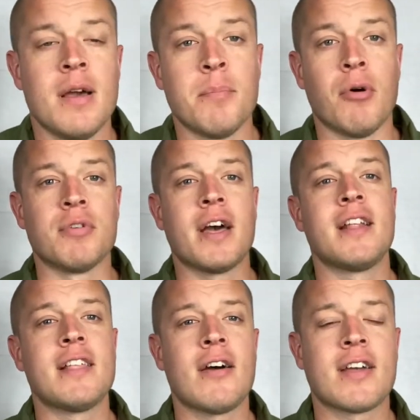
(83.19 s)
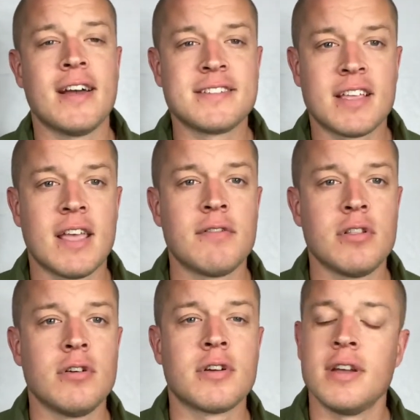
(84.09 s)
But without a doubt, guys, give it a
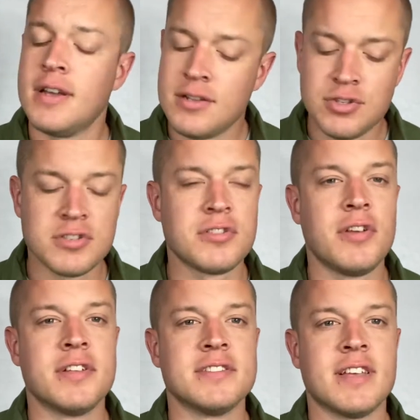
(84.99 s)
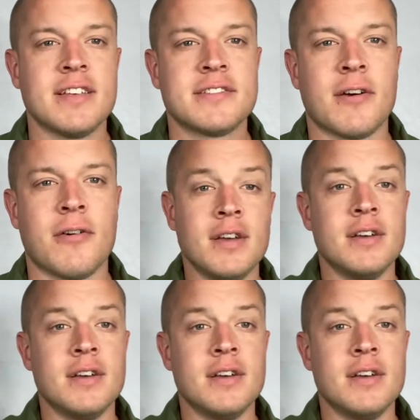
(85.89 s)
look just so you can say you saw it.